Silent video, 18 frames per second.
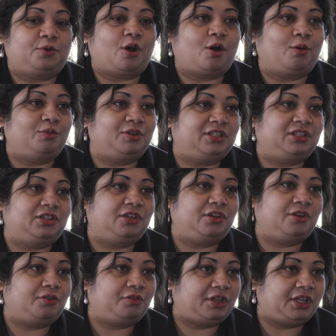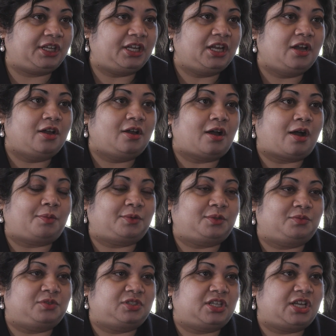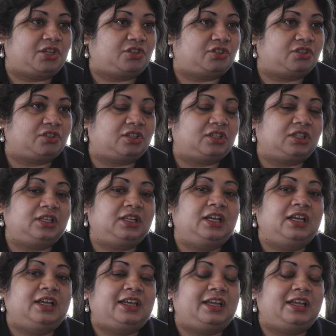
probability theory, optimization,